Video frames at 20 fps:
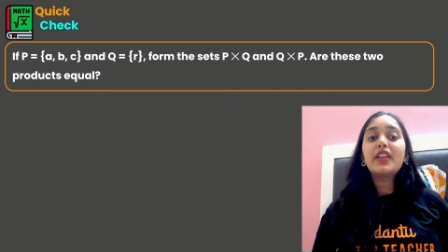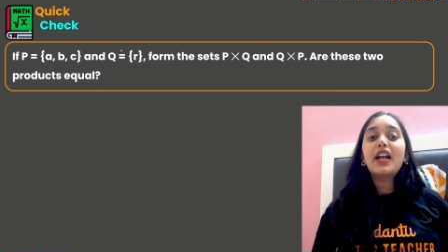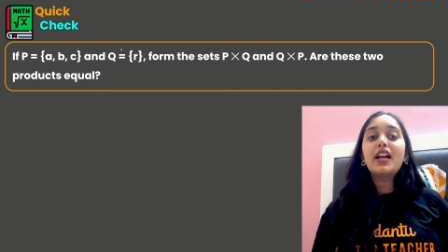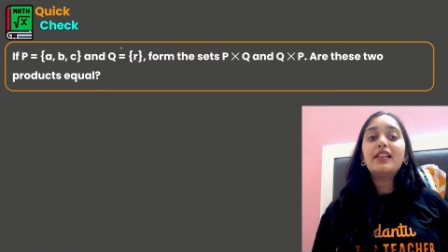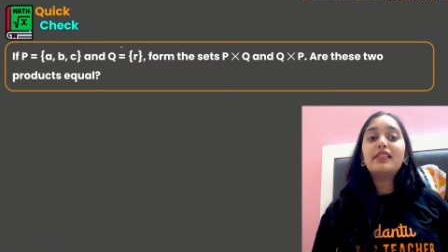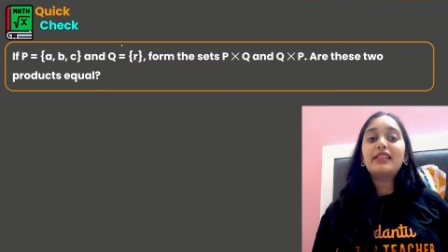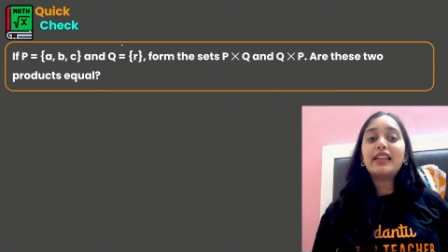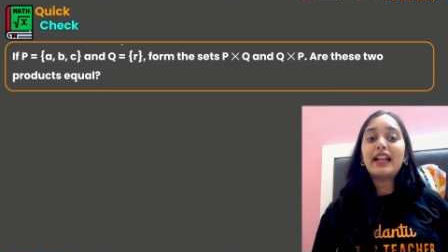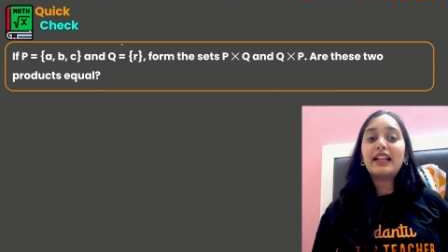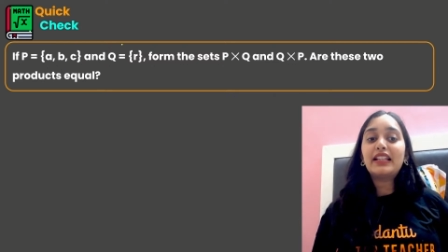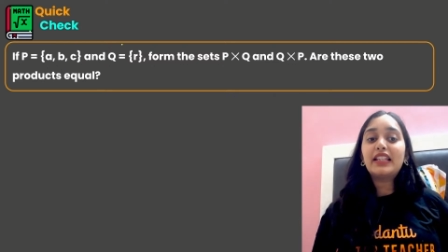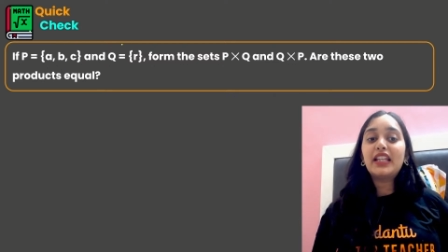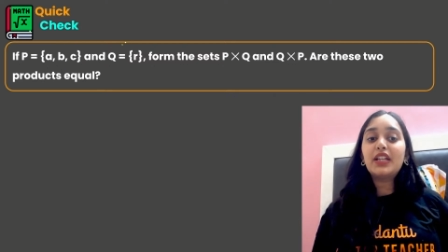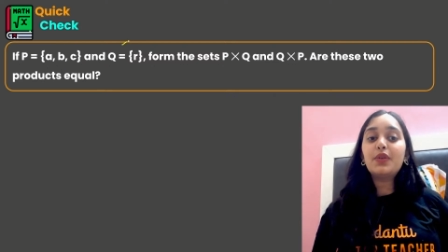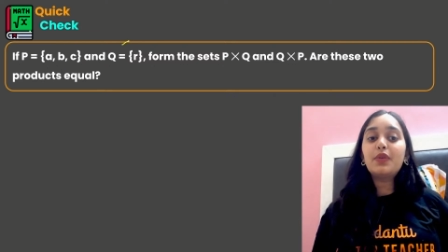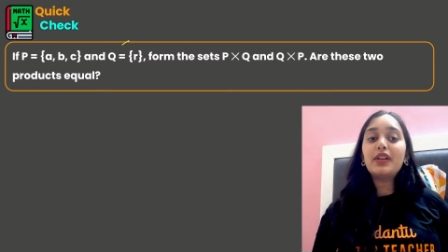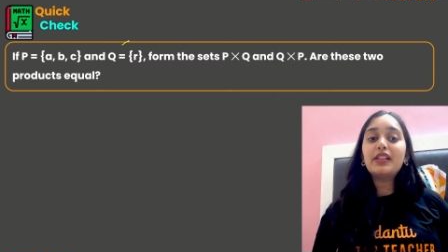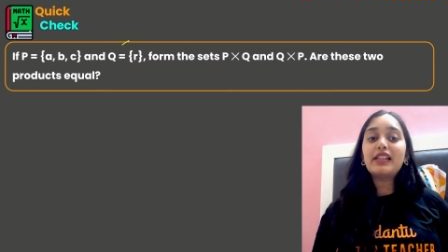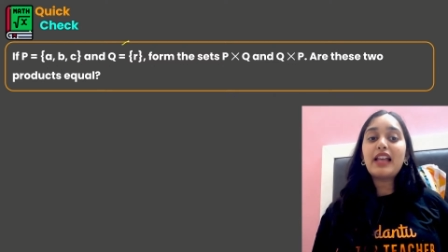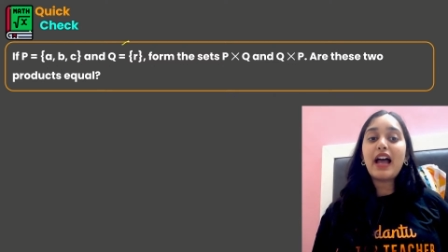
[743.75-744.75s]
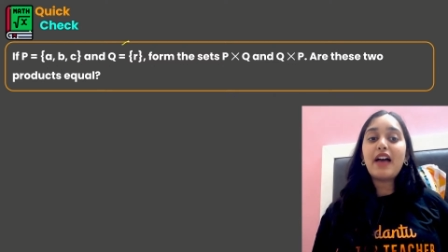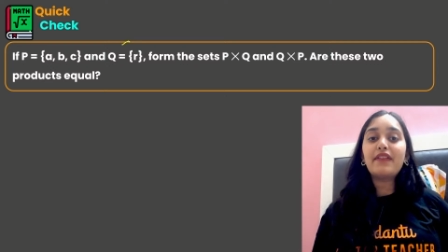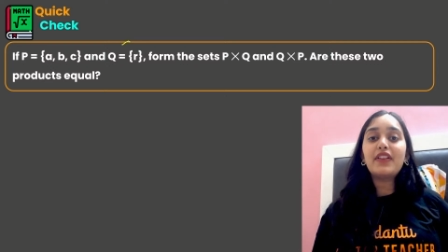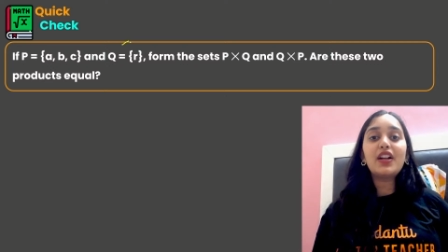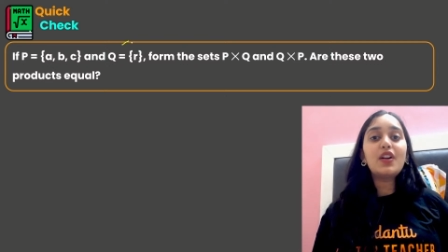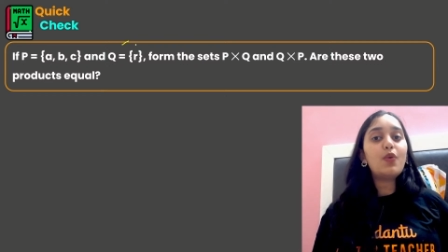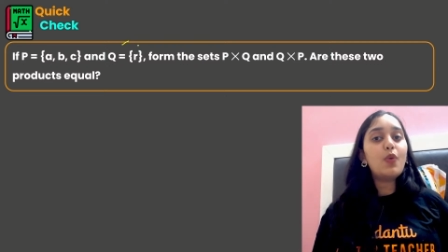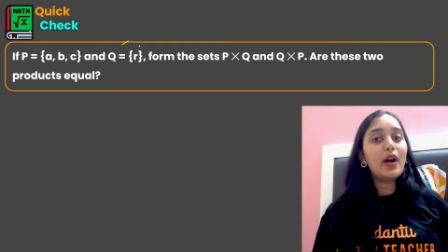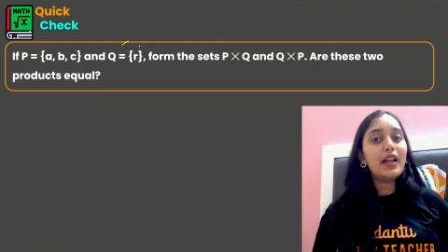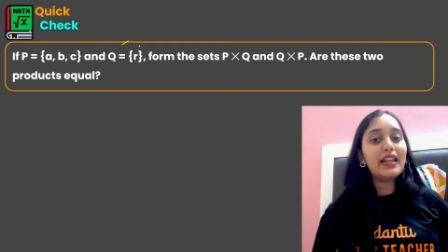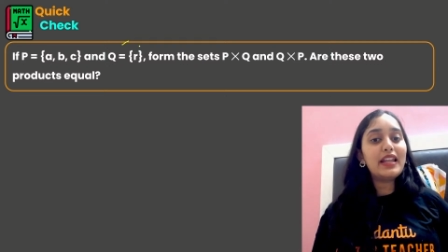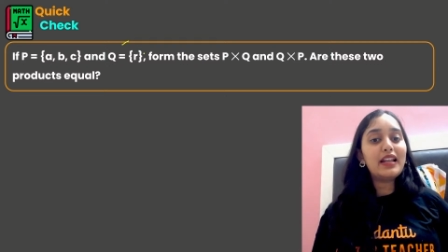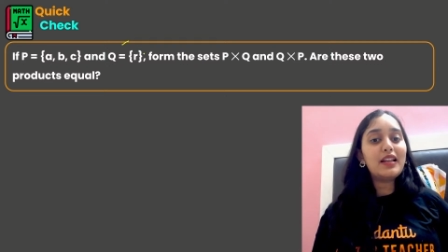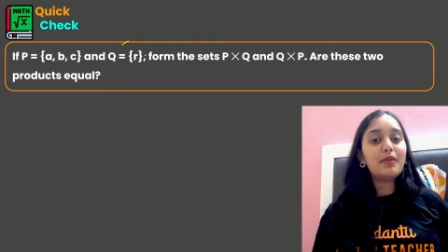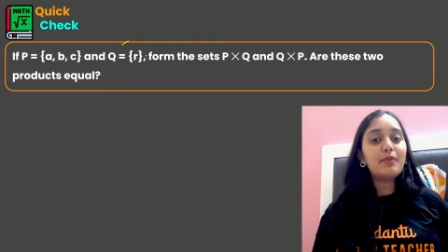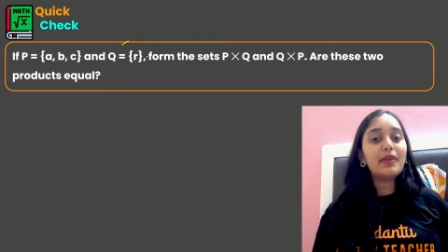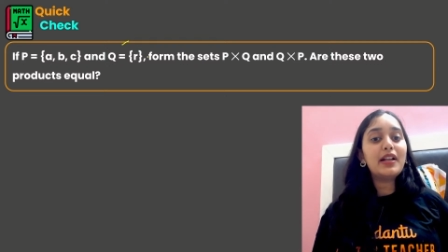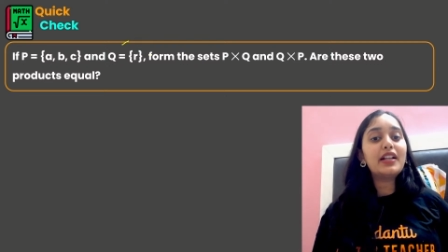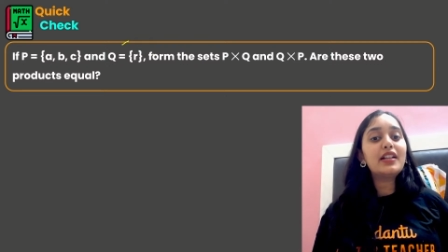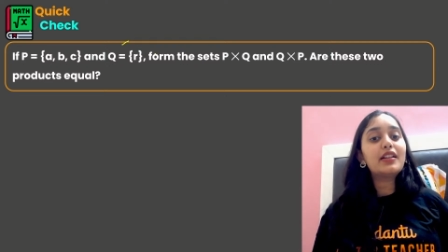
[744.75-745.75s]
set Q is having one
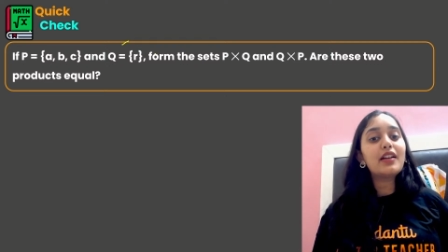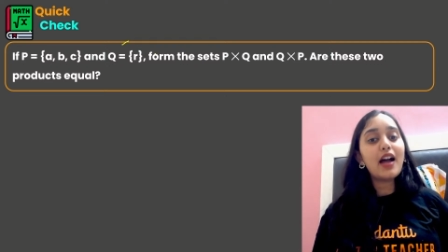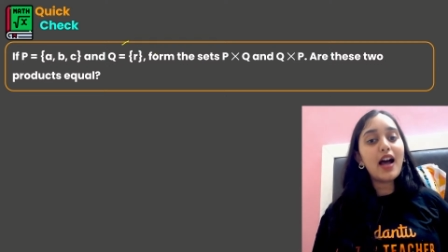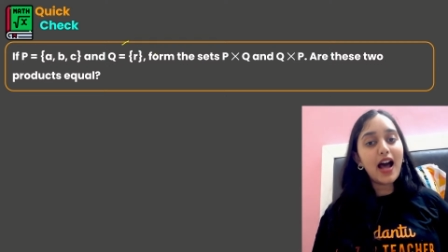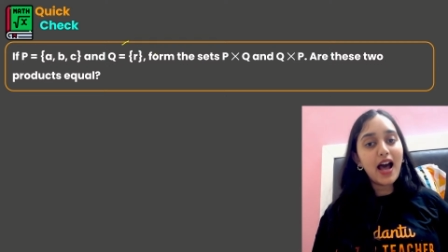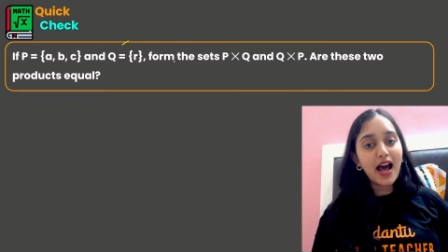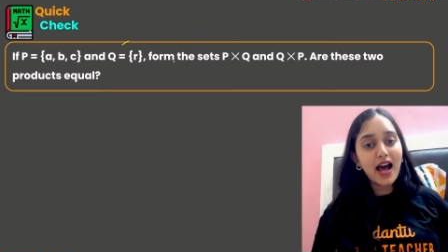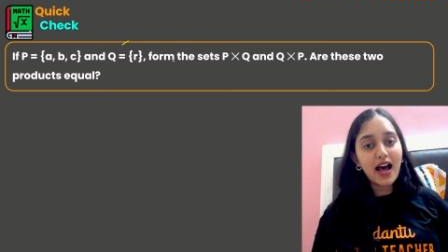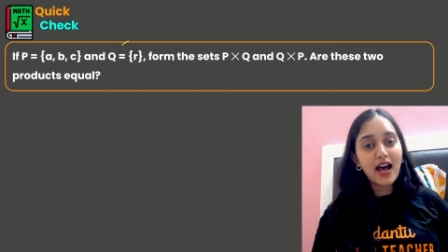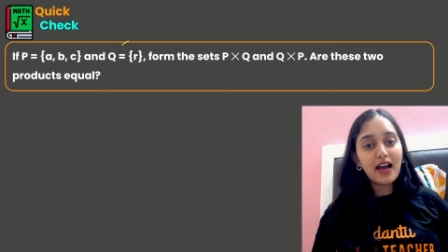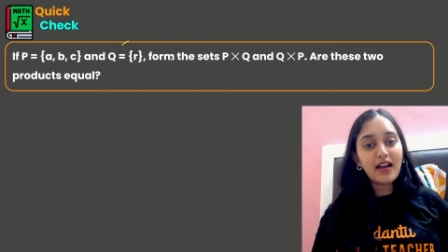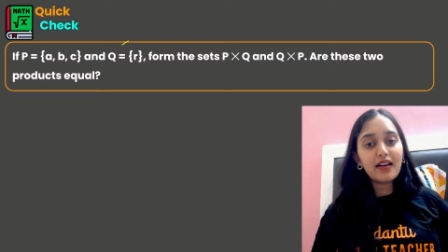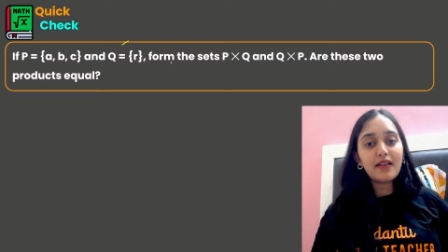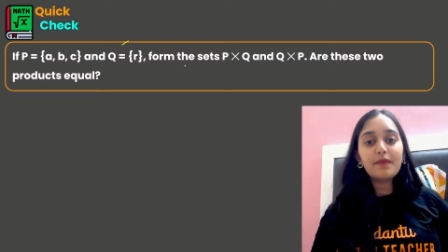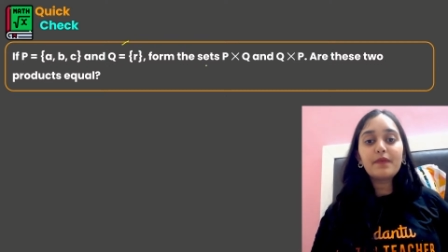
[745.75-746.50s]
element R,